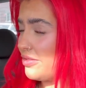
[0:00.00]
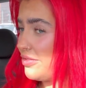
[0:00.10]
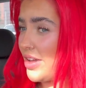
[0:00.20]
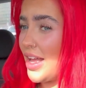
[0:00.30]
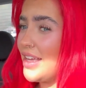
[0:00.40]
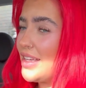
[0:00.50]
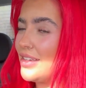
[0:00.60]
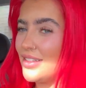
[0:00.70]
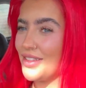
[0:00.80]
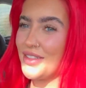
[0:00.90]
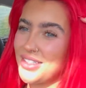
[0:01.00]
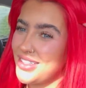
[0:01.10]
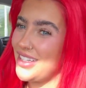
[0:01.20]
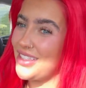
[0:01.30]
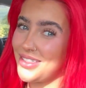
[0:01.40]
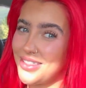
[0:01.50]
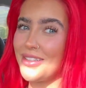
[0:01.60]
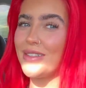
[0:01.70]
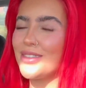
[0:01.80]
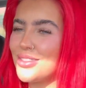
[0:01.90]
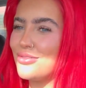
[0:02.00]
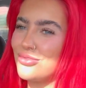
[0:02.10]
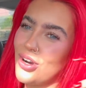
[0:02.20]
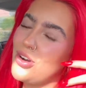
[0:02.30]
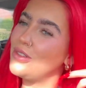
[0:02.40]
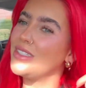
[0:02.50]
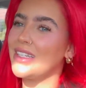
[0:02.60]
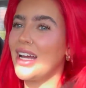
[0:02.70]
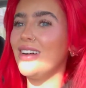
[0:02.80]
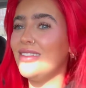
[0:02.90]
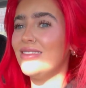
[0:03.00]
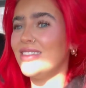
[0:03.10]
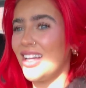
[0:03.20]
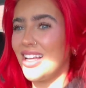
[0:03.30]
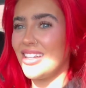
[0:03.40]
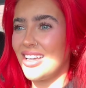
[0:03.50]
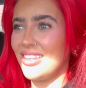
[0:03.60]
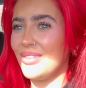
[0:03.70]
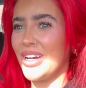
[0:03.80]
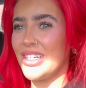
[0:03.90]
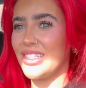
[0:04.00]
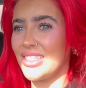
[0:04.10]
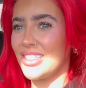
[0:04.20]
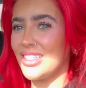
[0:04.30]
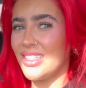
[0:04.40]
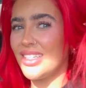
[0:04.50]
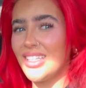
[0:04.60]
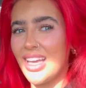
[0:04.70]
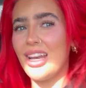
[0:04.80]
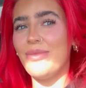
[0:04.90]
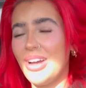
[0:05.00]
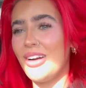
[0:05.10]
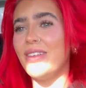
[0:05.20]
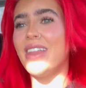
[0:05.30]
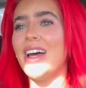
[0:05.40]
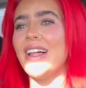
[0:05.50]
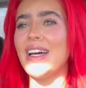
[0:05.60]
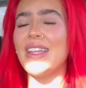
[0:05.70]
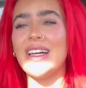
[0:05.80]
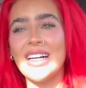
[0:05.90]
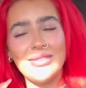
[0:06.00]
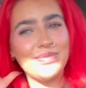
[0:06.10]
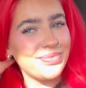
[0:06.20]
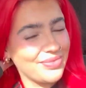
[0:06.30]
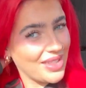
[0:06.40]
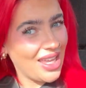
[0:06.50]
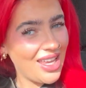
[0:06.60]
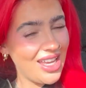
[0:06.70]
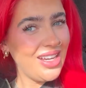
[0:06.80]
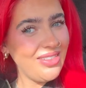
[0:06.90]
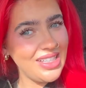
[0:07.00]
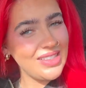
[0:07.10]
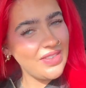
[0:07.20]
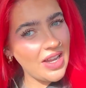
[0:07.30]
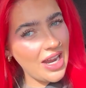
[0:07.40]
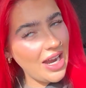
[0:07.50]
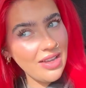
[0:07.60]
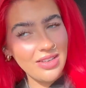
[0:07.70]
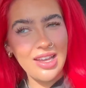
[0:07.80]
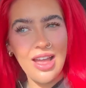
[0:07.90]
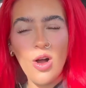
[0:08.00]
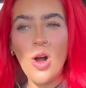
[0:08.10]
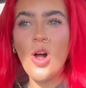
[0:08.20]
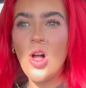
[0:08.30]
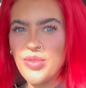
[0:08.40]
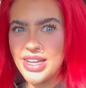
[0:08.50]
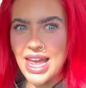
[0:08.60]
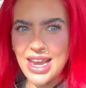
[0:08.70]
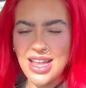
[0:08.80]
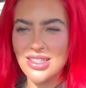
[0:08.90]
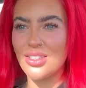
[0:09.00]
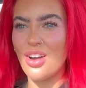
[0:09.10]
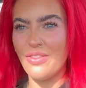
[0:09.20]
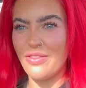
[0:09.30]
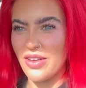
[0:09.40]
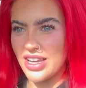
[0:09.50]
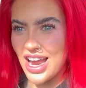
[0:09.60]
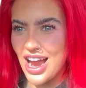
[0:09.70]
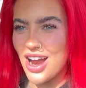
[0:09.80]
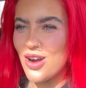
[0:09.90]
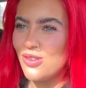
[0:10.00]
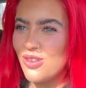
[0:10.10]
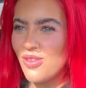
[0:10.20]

fine. It just looks gross now. Like, can you imagine getting about with hair like that? And it's fine. I'm gonna get all my dead ends off now,